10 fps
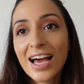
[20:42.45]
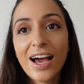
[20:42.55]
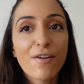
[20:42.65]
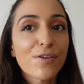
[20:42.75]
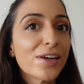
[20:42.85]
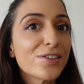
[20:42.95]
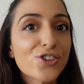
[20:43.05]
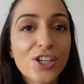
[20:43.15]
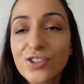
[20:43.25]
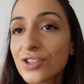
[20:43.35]
I feel it
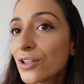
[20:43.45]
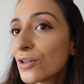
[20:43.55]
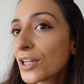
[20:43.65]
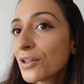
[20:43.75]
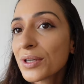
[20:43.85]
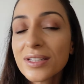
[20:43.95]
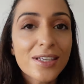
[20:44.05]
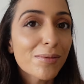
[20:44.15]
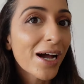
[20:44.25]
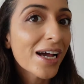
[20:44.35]
changes the look. And you can
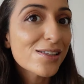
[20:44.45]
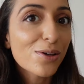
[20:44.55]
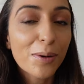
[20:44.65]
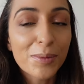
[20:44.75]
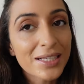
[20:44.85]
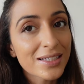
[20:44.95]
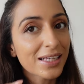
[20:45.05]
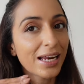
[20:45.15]
see my eyes look amazing.